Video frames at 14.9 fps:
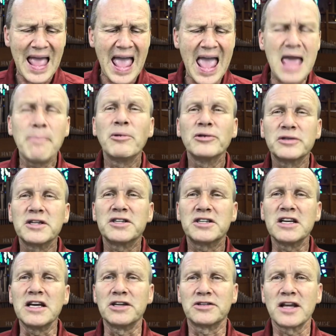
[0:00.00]
able to
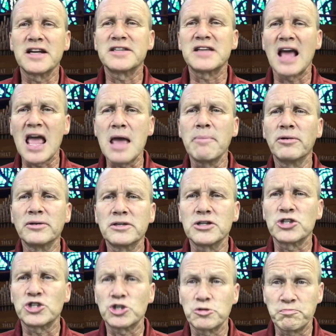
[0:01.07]
teach, that is, able
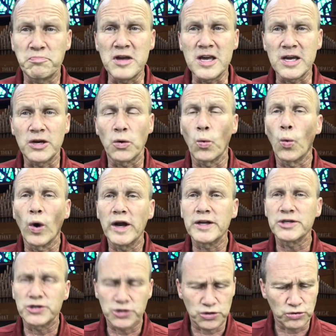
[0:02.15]
to speak what
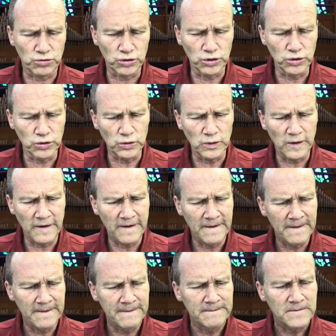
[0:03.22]
is true
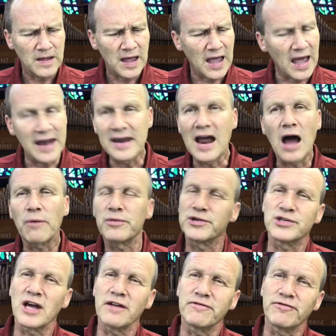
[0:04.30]
and not
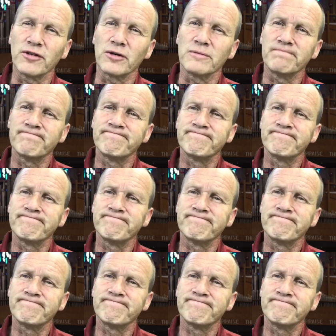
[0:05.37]
resentful.